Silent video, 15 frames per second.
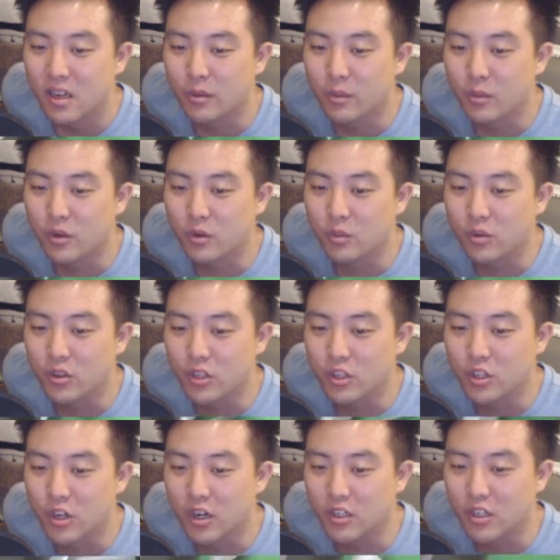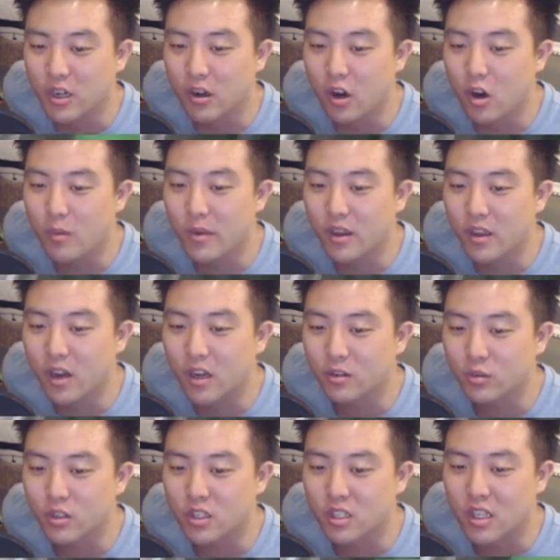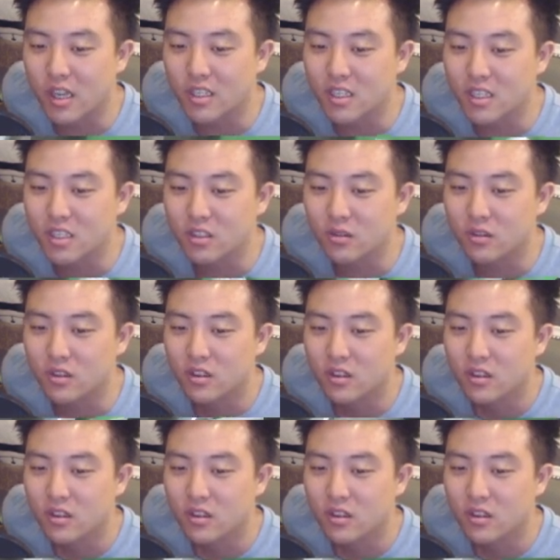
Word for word: Chadwick, we're really trying, Chad. Oh my gosh, we're slicing his.